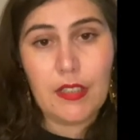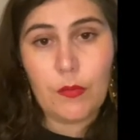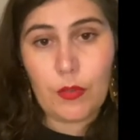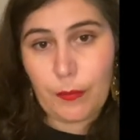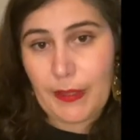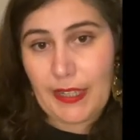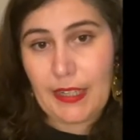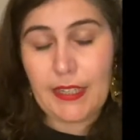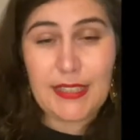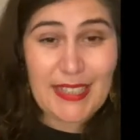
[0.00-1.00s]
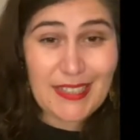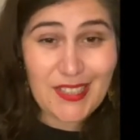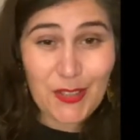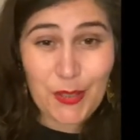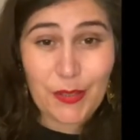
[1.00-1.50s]
will be a
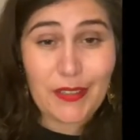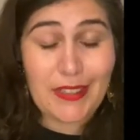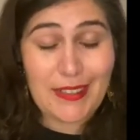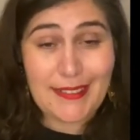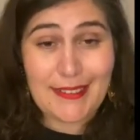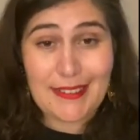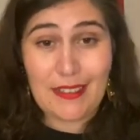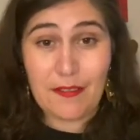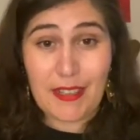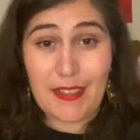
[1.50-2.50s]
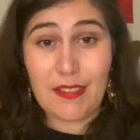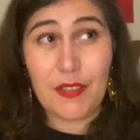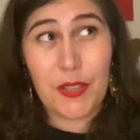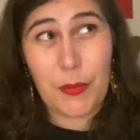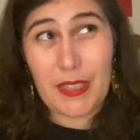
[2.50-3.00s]
D2 is around
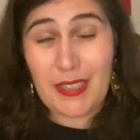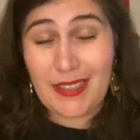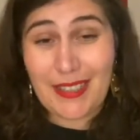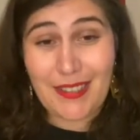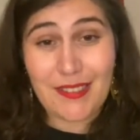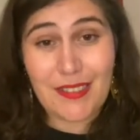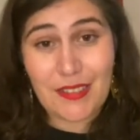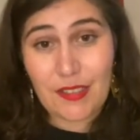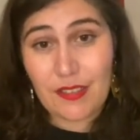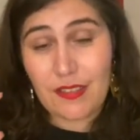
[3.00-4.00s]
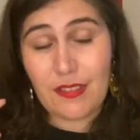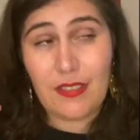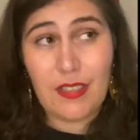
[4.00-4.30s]
20,000